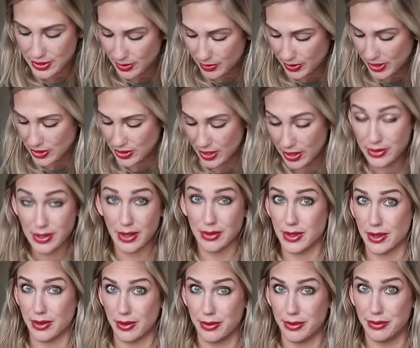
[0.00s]
So when I saw this, I
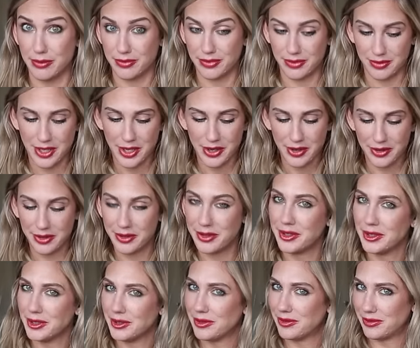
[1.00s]
was like, oh,
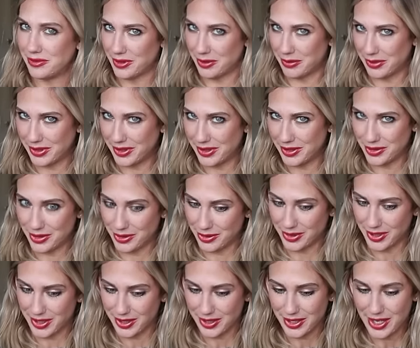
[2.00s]
oh my gosh,
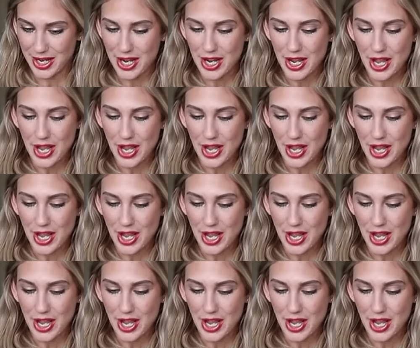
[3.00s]
okay.